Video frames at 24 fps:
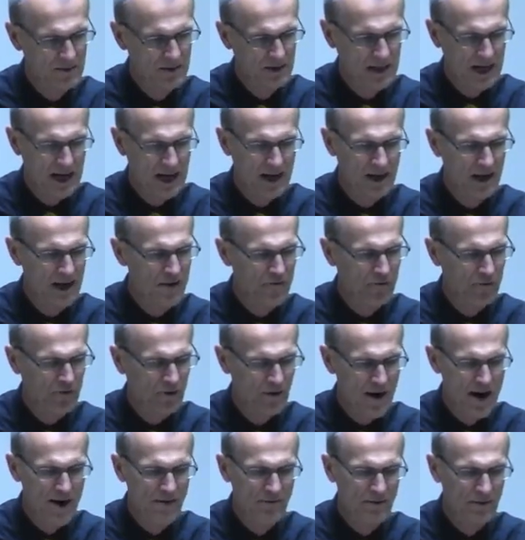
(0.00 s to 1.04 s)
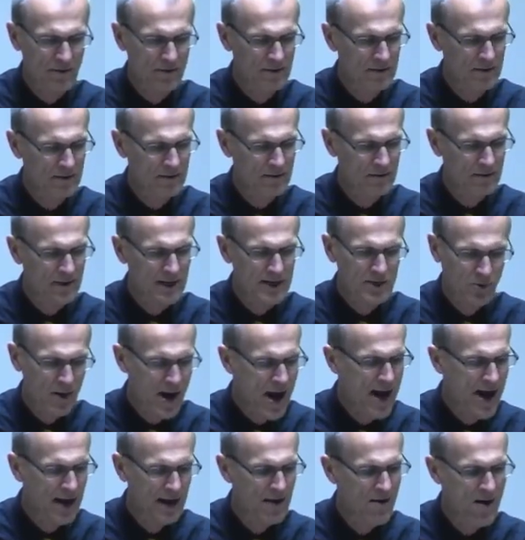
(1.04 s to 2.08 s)
King live forever. That's
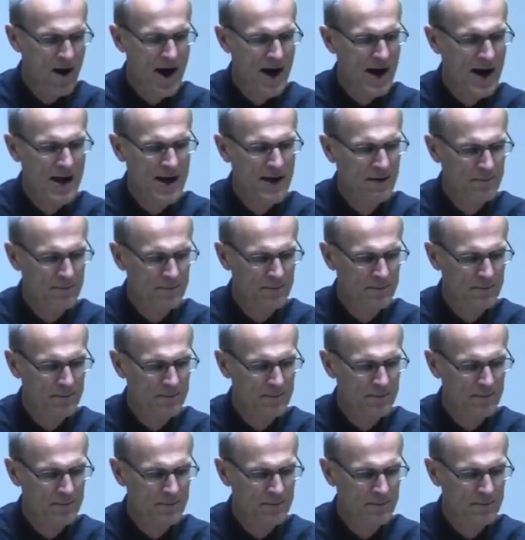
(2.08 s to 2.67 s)
right, here I am.